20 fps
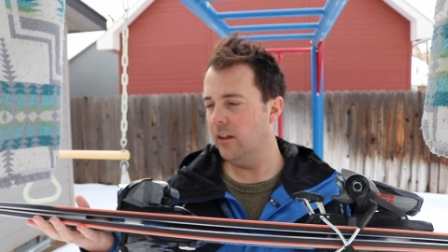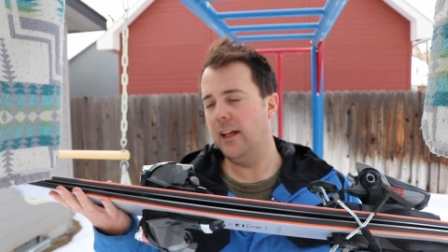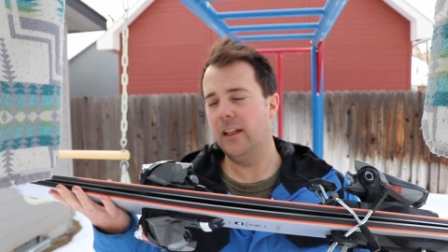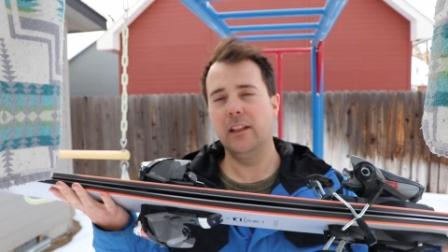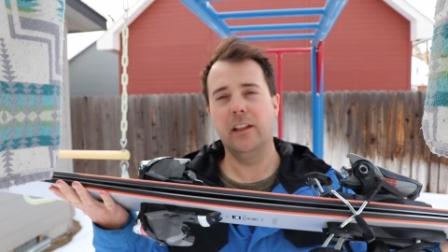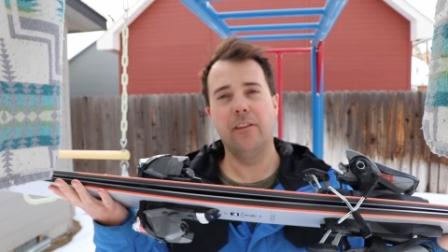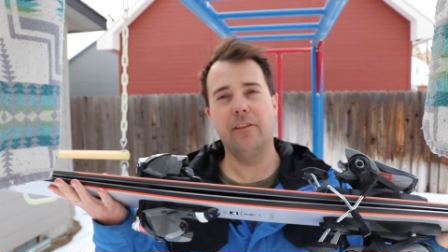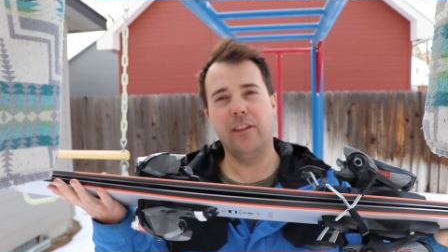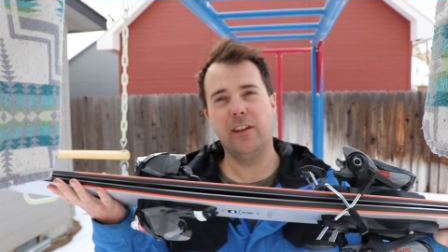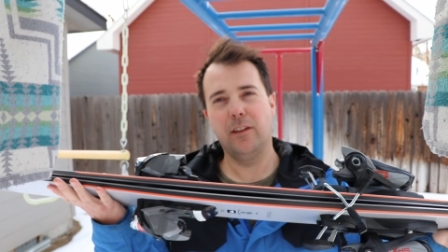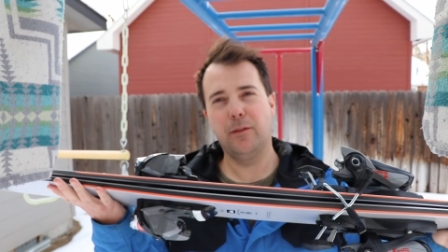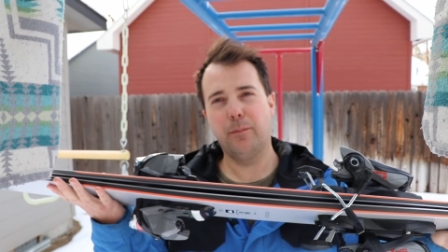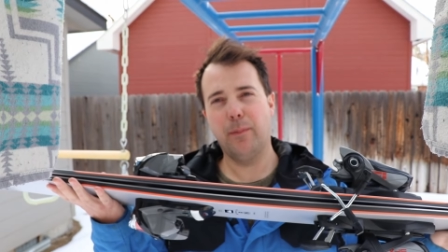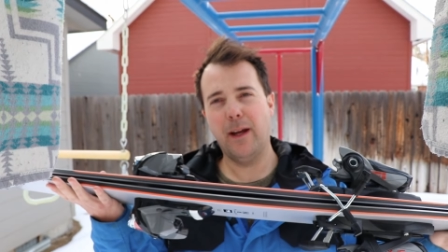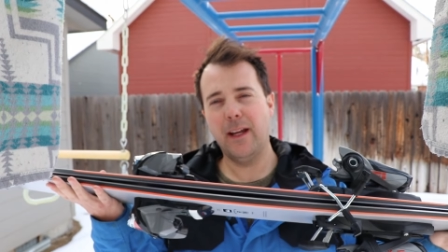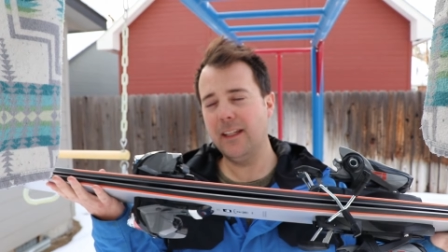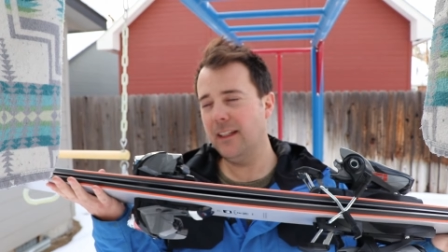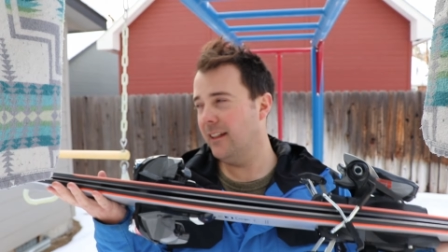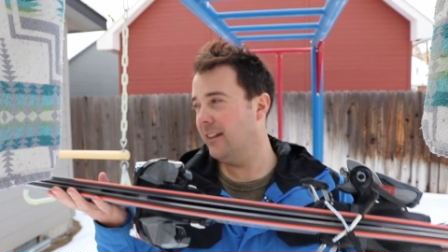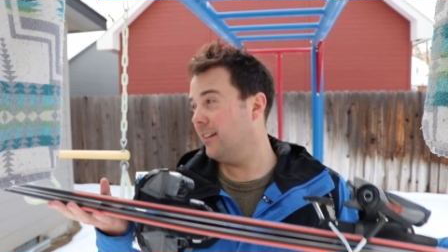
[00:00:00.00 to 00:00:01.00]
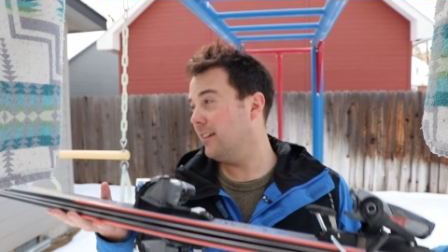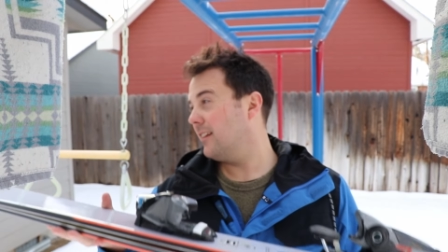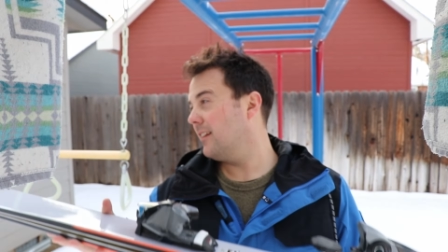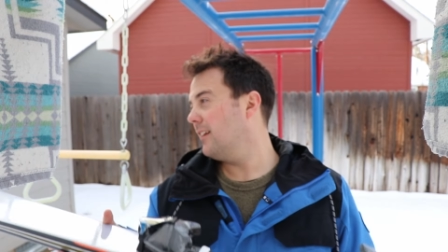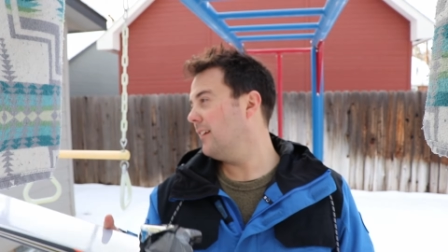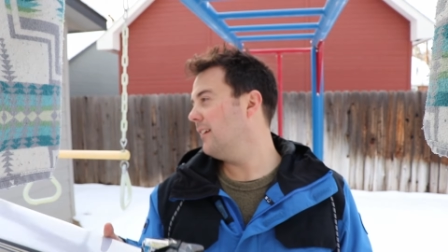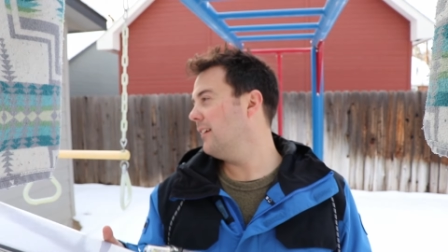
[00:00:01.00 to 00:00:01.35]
I love these bindings.